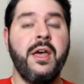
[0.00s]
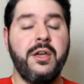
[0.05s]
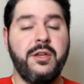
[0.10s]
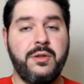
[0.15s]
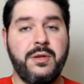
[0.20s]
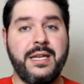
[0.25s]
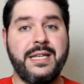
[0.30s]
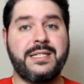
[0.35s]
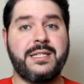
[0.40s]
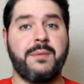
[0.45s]

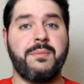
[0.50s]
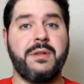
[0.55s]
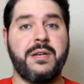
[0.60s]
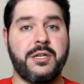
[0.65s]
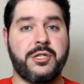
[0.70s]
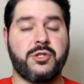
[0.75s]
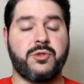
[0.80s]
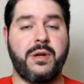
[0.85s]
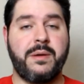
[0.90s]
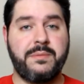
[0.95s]
You need something
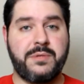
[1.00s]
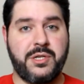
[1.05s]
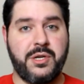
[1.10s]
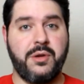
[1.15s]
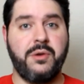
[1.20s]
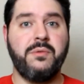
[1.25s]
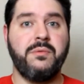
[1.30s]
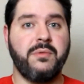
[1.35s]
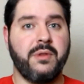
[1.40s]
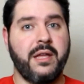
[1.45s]
to stream
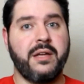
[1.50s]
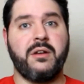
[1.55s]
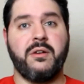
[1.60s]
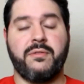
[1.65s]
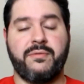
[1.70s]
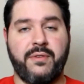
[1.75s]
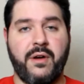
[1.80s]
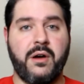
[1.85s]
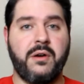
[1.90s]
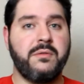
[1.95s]
to, like your
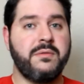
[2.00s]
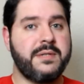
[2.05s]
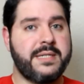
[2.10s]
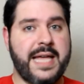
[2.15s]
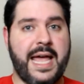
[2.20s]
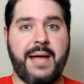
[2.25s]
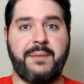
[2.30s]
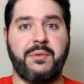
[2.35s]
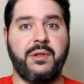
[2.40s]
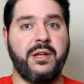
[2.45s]
phone,
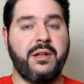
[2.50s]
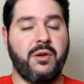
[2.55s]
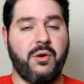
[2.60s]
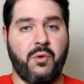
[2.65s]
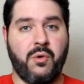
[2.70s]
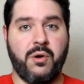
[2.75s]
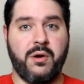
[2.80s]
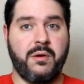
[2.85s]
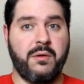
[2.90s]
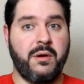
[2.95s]
tablet,
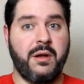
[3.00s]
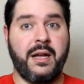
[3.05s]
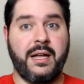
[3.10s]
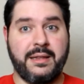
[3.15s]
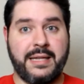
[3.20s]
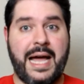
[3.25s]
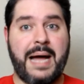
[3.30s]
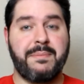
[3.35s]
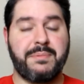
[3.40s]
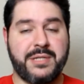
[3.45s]
or a
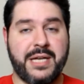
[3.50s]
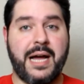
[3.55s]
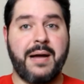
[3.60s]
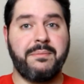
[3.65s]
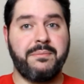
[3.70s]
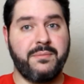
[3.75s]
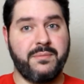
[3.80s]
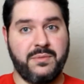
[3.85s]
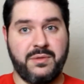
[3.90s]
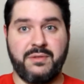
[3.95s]

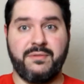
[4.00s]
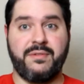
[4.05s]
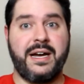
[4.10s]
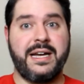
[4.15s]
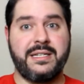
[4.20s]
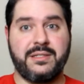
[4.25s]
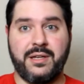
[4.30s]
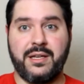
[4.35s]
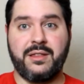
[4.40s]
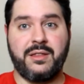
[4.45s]
laptop
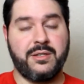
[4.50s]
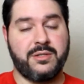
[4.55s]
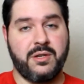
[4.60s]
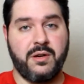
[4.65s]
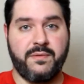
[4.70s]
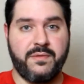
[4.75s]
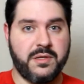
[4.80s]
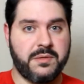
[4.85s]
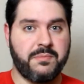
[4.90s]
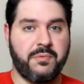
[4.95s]
device like the
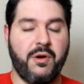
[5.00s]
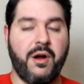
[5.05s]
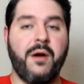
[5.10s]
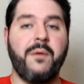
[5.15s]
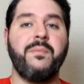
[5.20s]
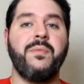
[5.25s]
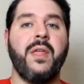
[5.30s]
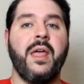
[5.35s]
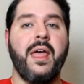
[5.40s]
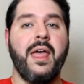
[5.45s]
Surface Pro.